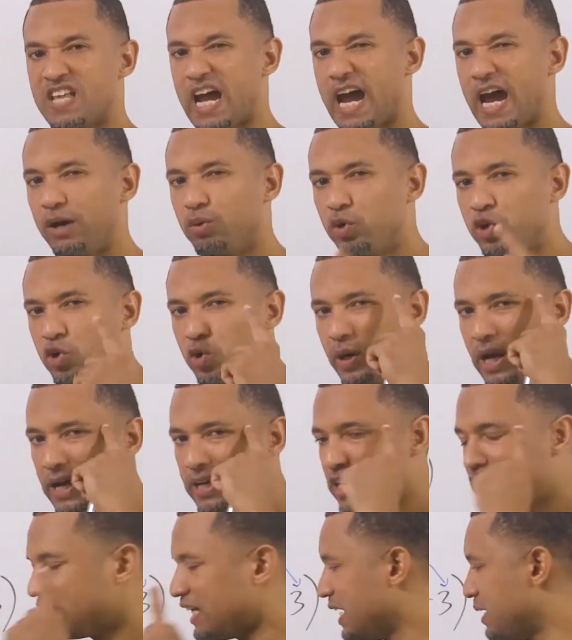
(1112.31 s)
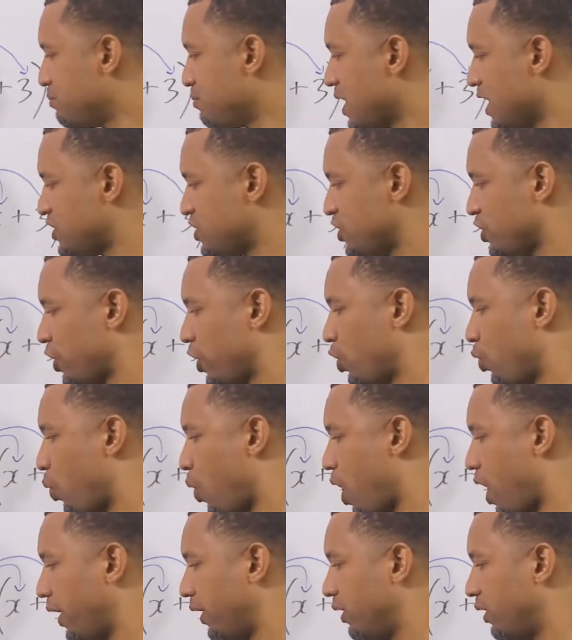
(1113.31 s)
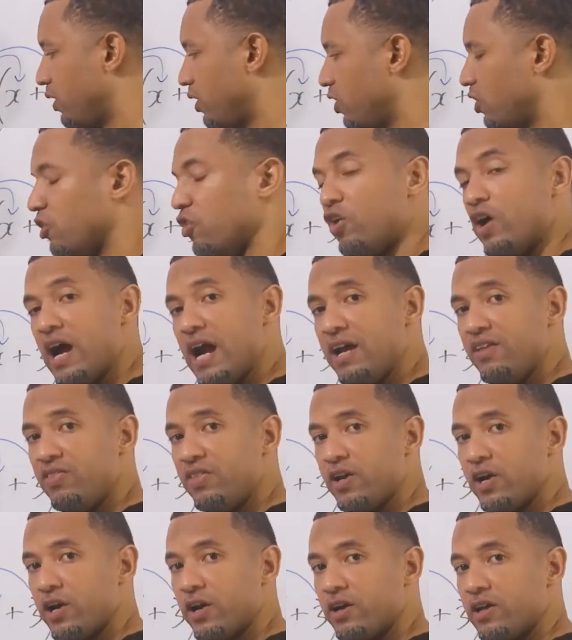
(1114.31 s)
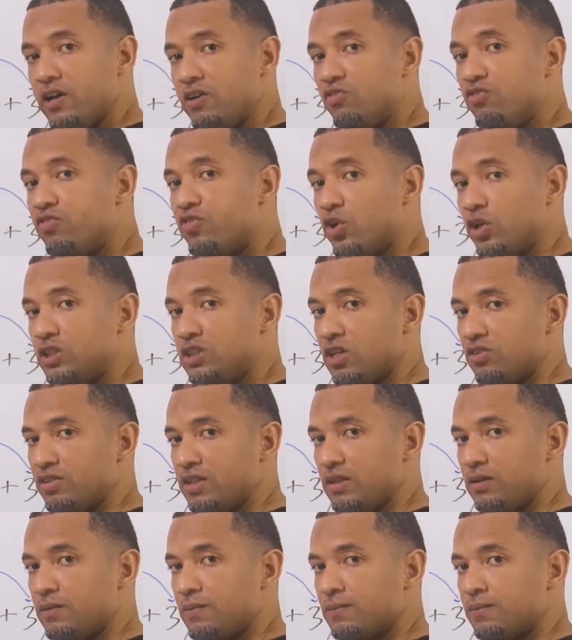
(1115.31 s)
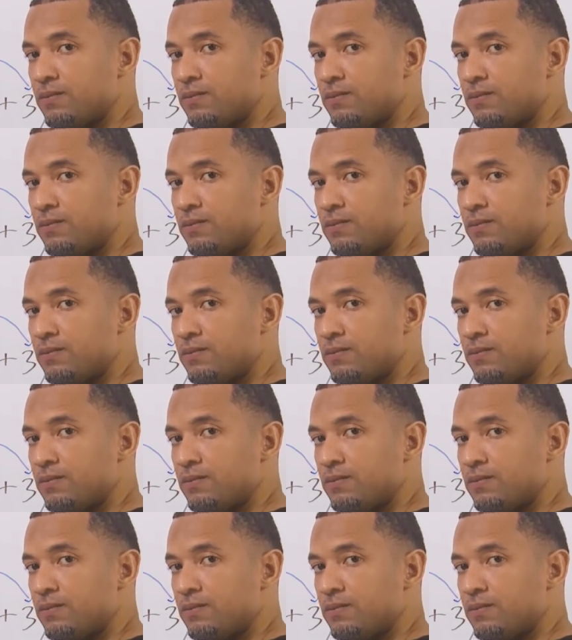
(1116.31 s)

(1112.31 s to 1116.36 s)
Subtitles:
and we know that there's an imaginary 1 right there in front of it.